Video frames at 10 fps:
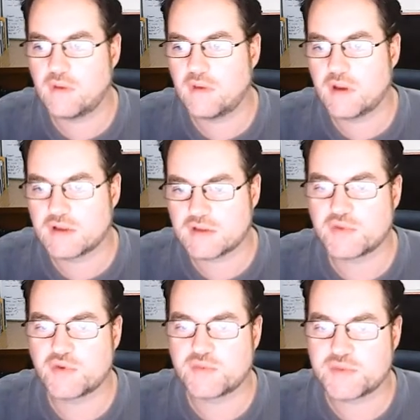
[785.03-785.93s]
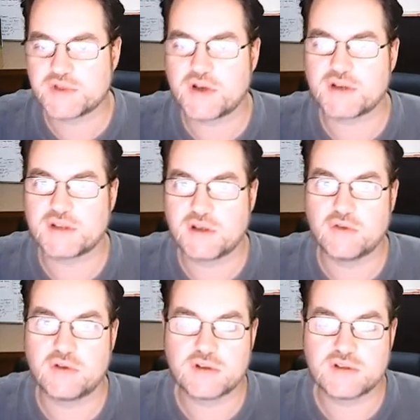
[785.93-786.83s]
Subscription sites are good
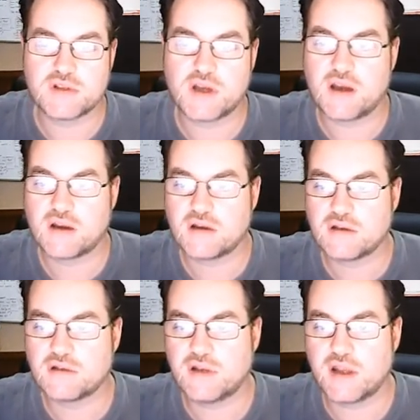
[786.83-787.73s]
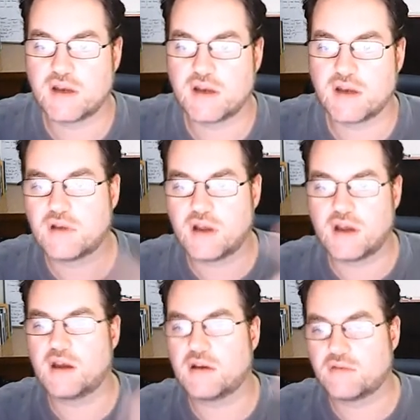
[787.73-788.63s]
because you get
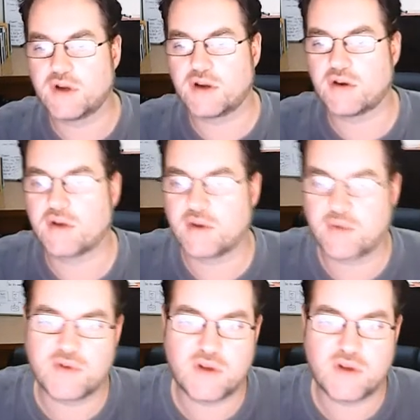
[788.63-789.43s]
recurring revenue.